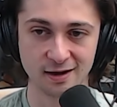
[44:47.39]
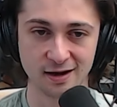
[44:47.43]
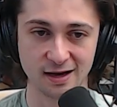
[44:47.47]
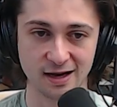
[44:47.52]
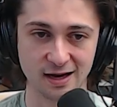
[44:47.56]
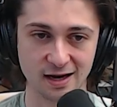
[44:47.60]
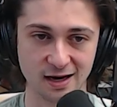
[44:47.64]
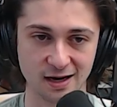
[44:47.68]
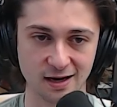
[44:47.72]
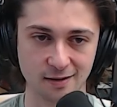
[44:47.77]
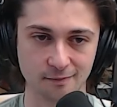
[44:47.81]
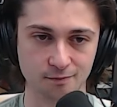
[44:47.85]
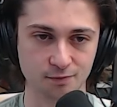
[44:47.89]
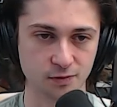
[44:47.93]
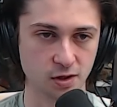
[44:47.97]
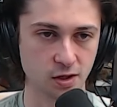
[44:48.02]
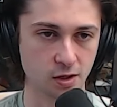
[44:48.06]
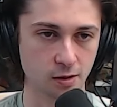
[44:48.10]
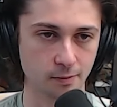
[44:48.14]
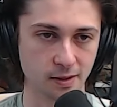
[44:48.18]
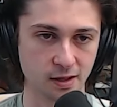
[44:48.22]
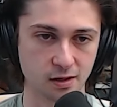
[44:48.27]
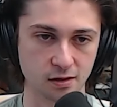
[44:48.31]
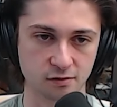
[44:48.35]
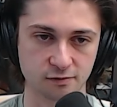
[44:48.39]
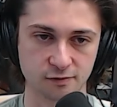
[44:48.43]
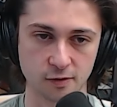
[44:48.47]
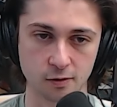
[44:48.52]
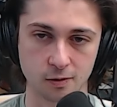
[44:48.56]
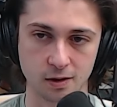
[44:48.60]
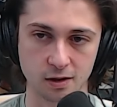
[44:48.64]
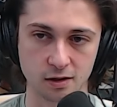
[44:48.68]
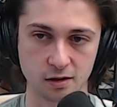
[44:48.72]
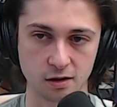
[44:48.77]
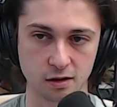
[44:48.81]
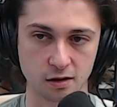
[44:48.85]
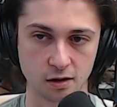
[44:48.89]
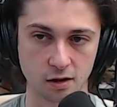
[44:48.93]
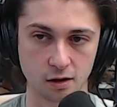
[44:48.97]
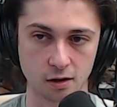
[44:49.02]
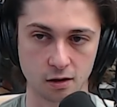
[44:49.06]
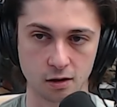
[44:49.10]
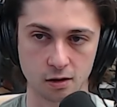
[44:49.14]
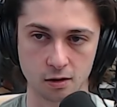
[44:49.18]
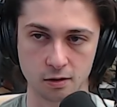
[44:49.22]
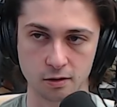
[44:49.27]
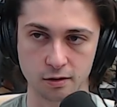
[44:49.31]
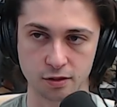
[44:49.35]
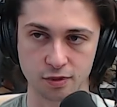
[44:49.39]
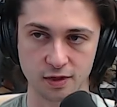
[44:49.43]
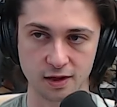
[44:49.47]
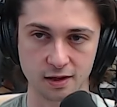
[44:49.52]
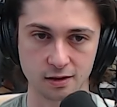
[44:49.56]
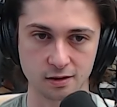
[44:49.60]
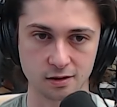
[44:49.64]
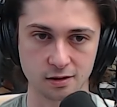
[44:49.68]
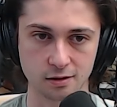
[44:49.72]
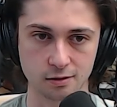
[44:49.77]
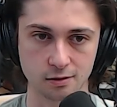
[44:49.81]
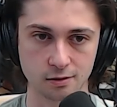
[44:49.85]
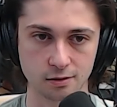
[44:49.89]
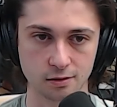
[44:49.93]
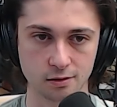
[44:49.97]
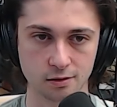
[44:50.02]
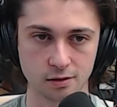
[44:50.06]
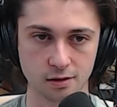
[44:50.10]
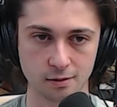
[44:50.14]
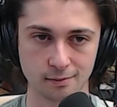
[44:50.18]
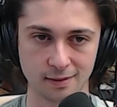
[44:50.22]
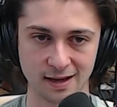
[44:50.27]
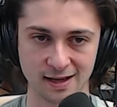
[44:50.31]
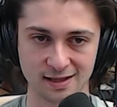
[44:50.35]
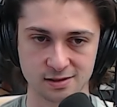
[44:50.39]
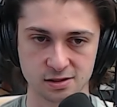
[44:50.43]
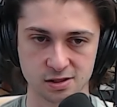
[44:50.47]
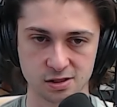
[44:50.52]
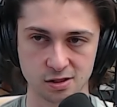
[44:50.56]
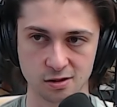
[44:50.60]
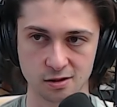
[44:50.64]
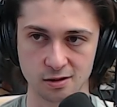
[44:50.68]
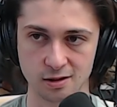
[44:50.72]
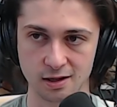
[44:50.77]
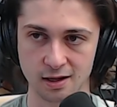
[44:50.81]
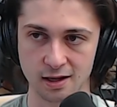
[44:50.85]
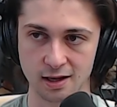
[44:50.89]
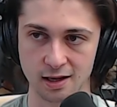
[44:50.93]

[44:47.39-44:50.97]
Because focus is a hard thing to master,